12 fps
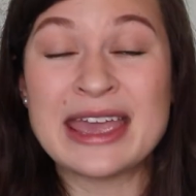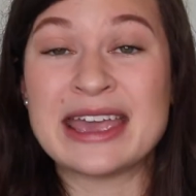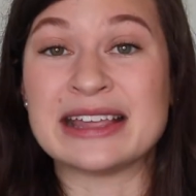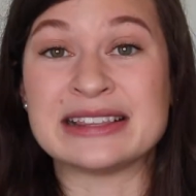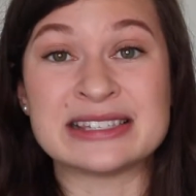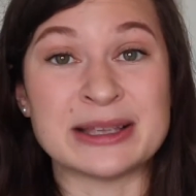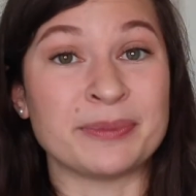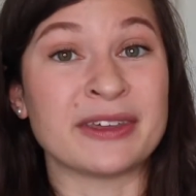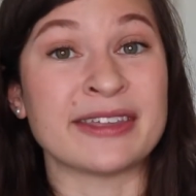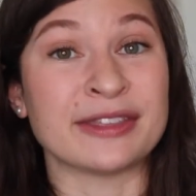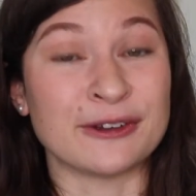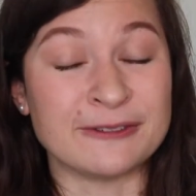It's something
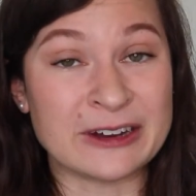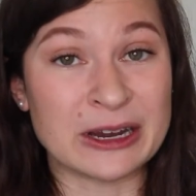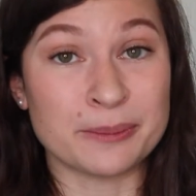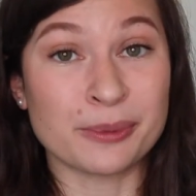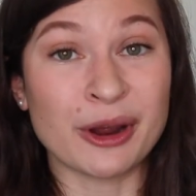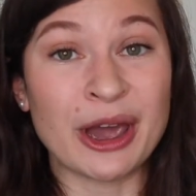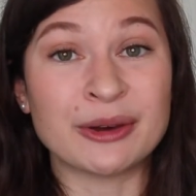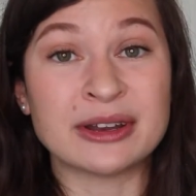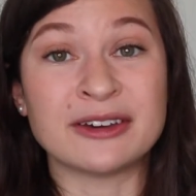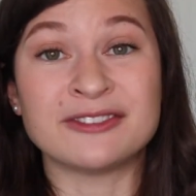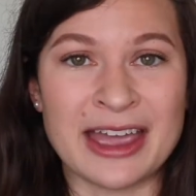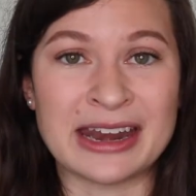that they're very proud
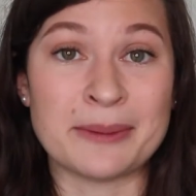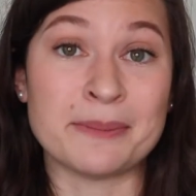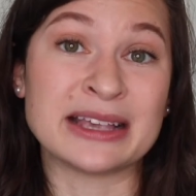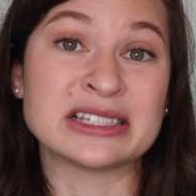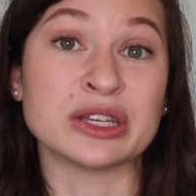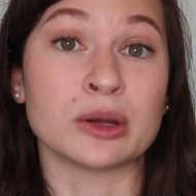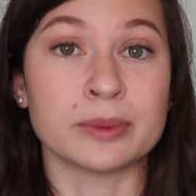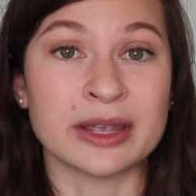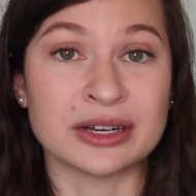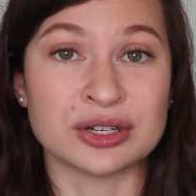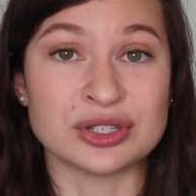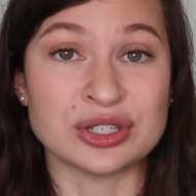of, and it makes their
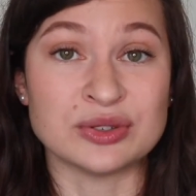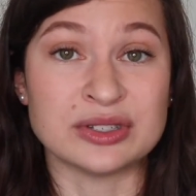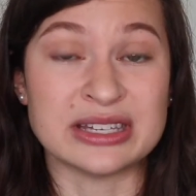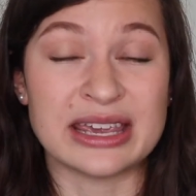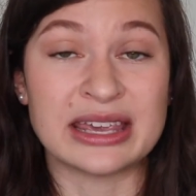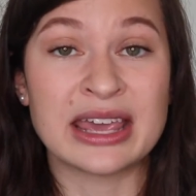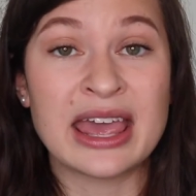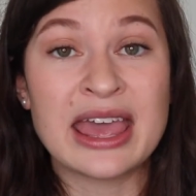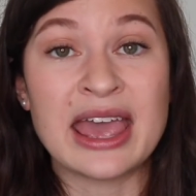planners unique.